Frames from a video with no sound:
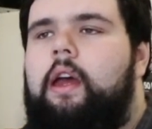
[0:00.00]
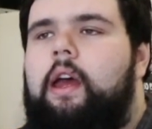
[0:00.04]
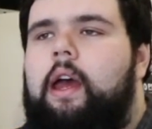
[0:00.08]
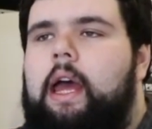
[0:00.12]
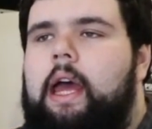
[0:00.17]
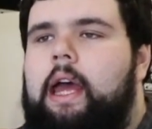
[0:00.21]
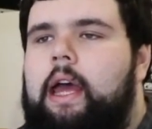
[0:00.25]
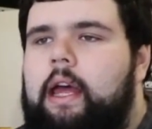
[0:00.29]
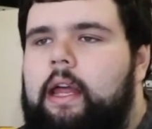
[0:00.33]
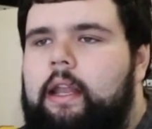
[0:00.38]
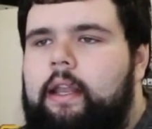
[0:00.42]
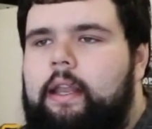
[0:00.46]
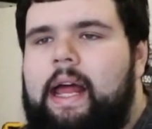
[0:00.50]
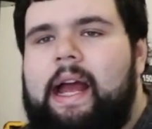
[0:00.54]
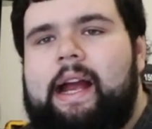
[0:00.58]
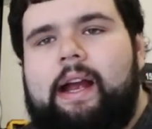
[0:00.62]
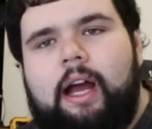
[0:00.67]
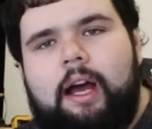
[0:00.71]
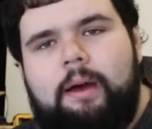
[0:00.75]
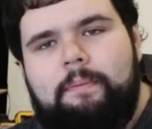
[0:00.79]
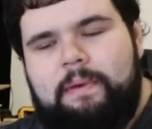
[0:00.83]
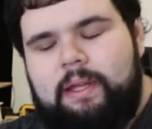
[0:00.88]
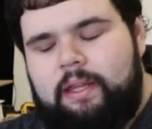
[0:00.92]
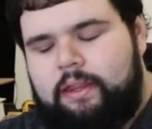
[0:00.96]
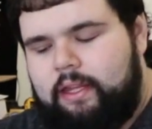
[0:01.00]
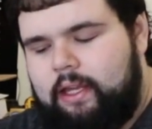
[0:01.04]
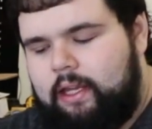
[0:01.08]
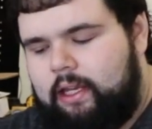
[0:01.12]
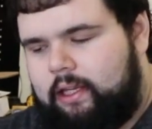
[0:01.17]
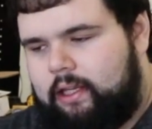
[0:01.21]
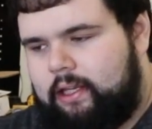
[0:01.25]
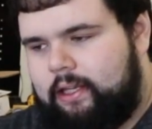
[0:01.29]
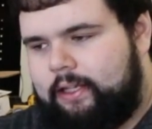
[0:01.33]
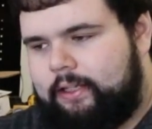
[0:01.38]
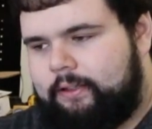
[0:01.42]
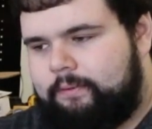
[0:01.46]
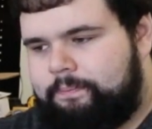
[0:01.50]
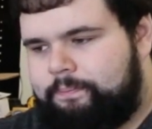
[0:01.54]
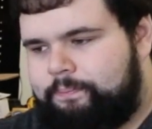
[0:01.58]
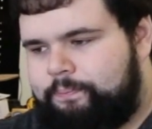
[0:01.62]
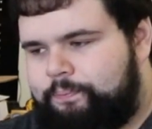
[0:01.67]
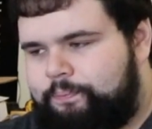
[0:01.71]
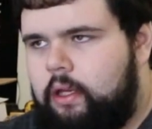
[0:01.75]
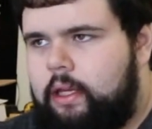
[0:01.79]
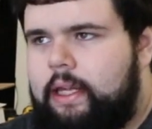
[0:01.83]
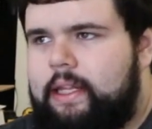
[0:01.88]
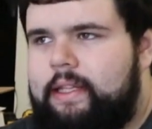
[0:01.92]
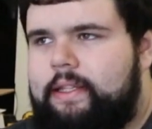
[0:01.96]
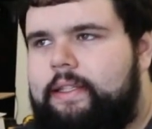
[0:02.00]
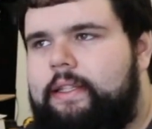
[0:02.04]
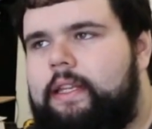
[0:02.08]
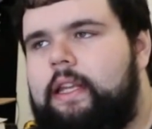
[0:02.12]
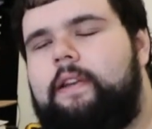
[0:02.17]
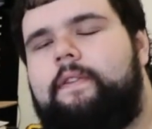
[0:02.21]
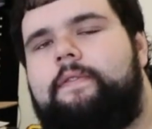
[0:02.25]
And that got me thinking, instead